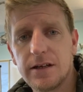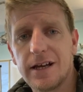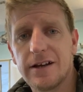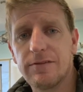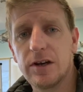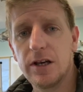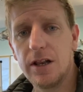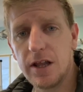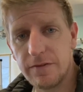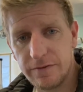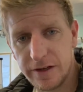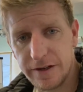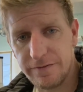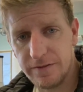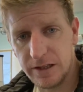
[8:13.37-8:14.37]
have a
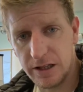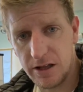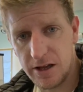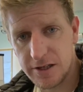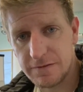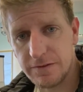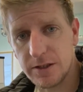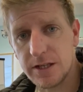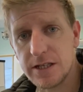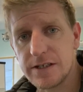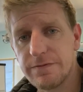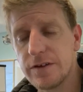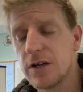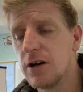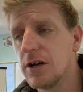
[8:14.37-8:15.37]
lovely last few
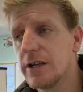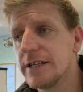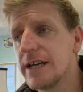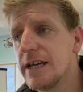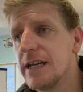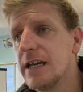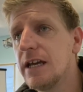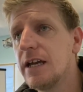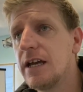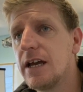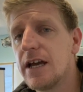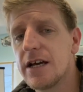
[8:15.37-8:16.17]
days of your holiday,